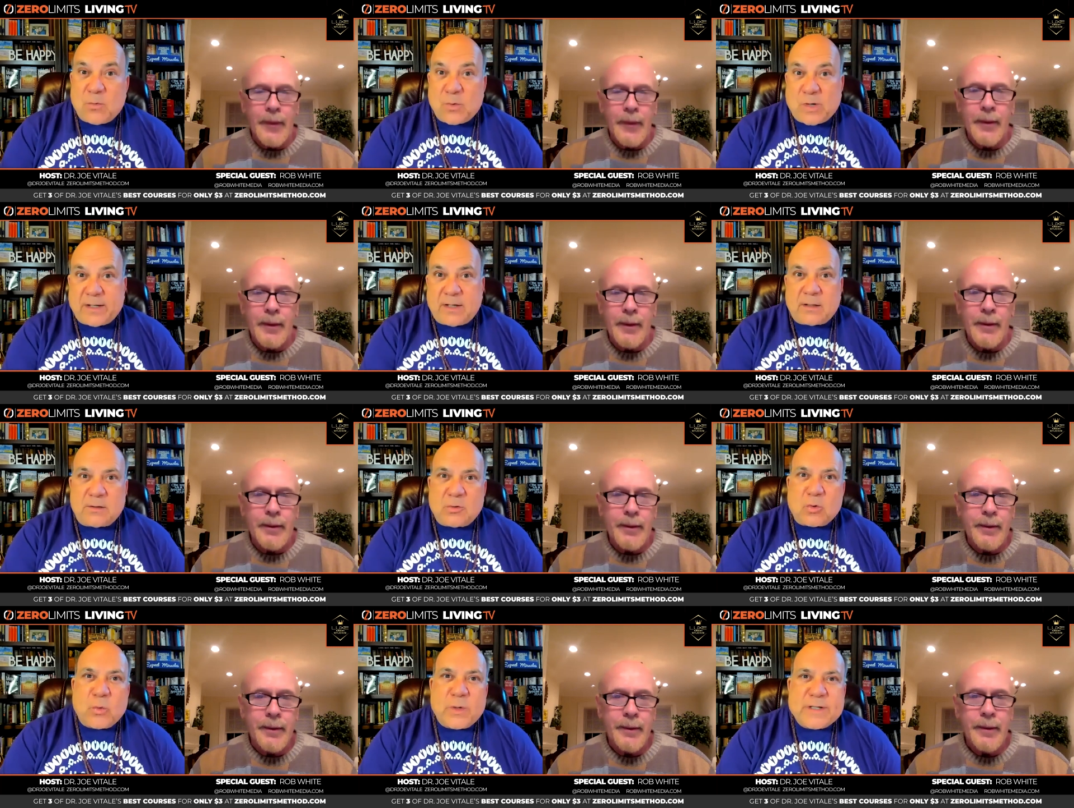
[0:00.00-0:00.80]
Speaker 1: when I did a little
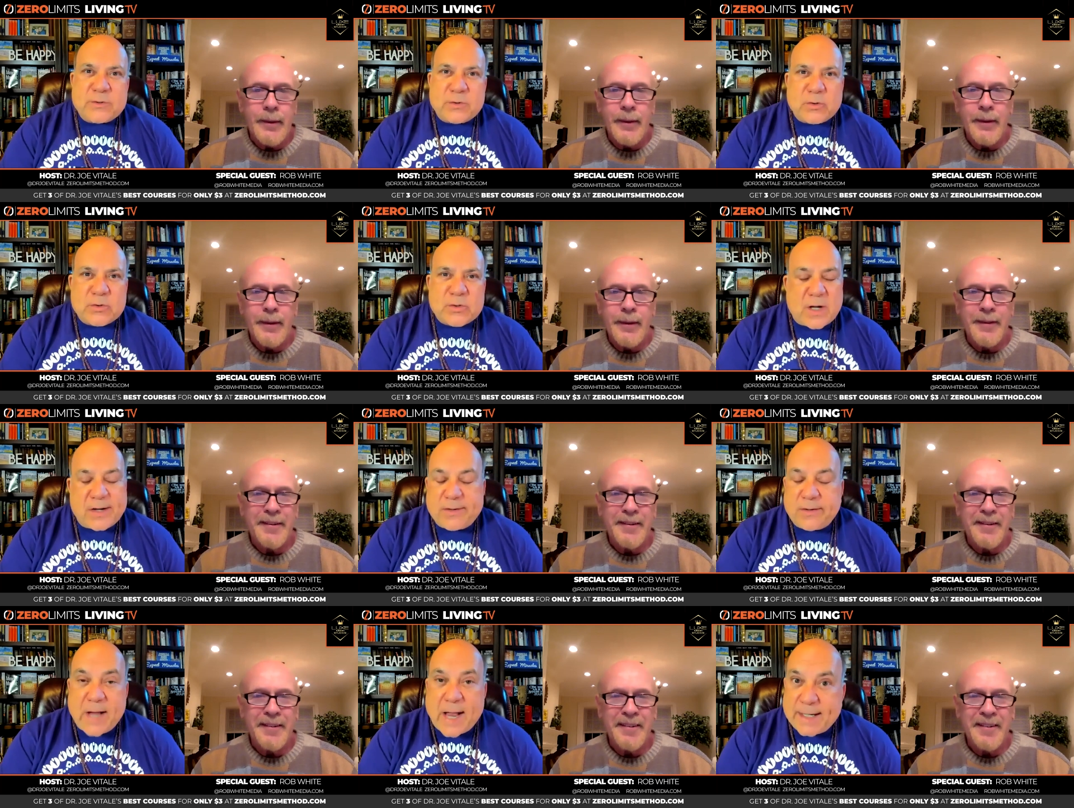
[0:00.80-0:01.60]
research on you.
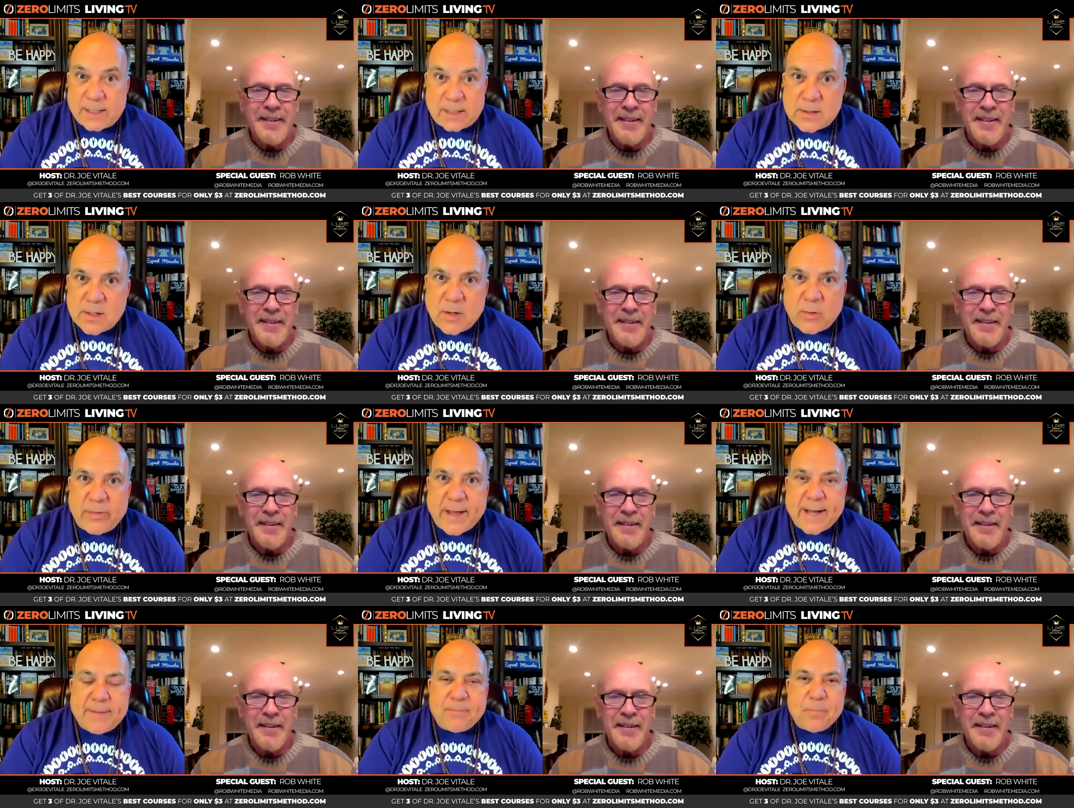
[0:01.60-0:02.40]
I didn't know
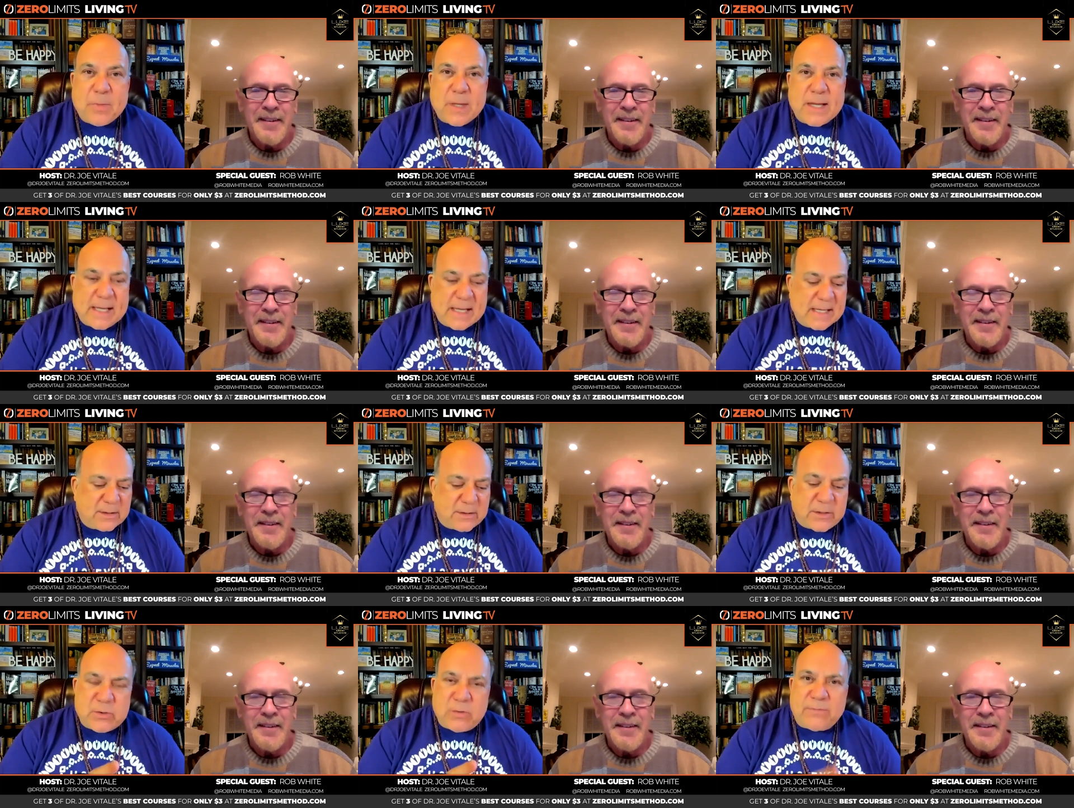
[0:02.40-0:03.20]
that.
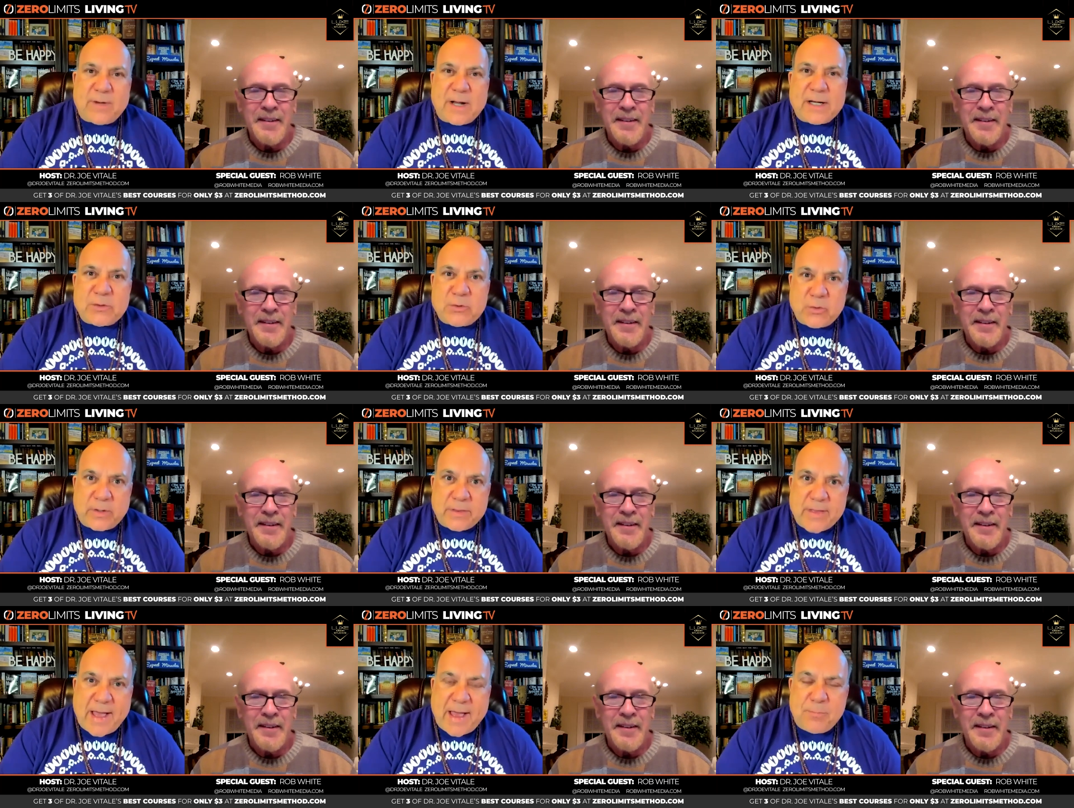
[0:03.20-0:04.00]
Did you find it during
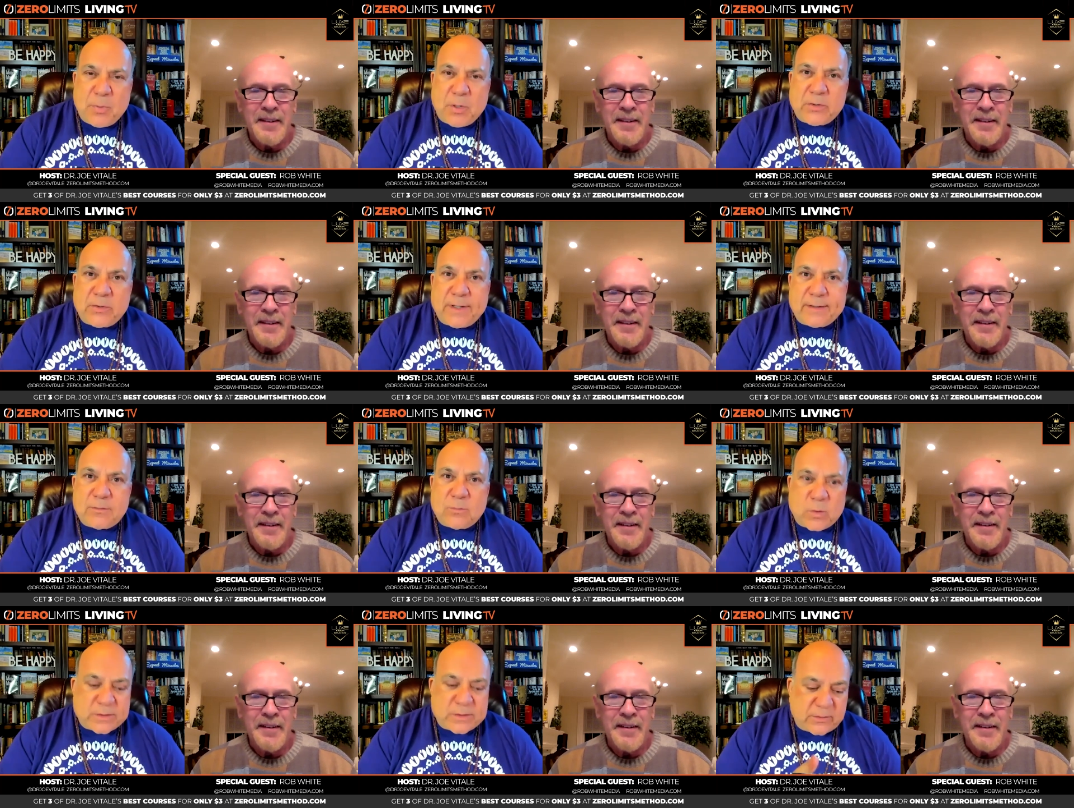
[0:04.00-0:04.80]
that period?
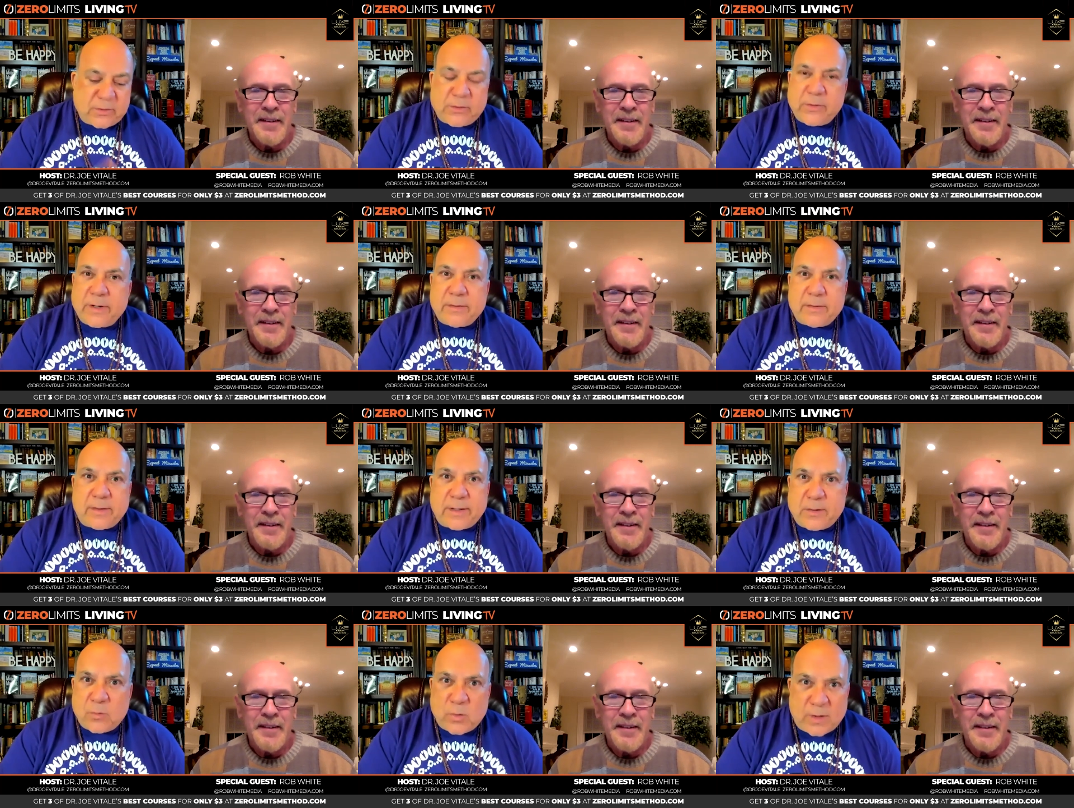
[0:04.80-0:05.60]
Was it during the
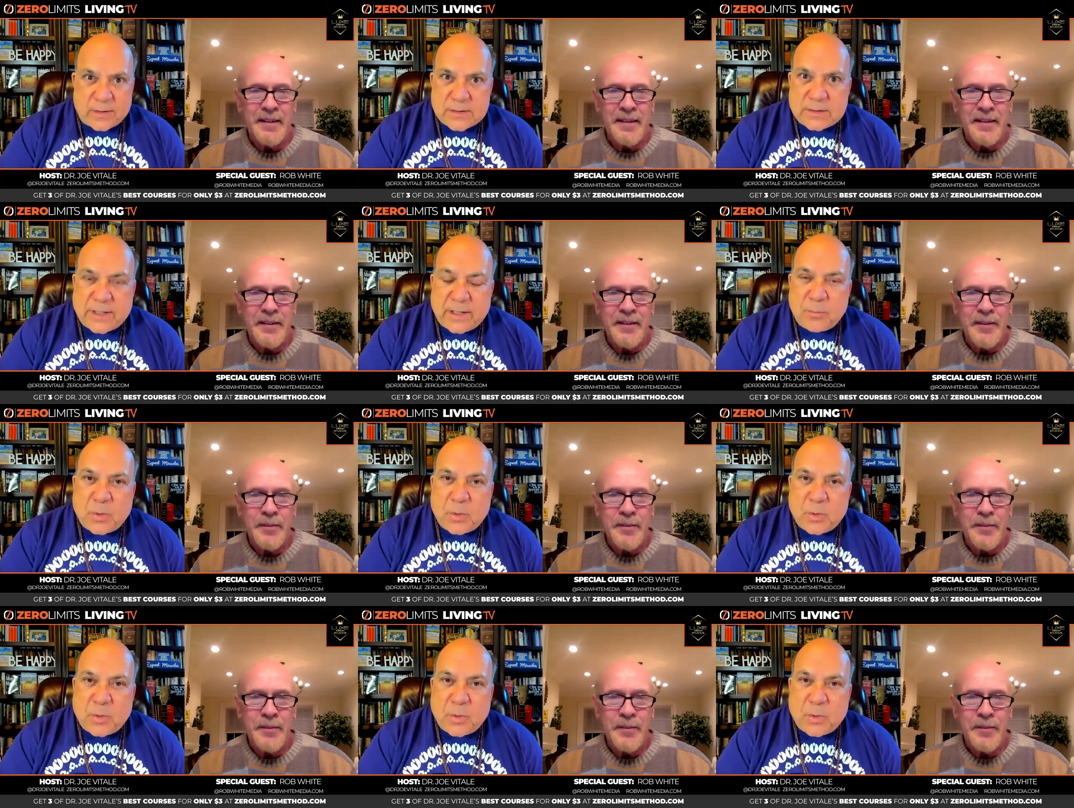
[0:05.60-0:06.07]
real estate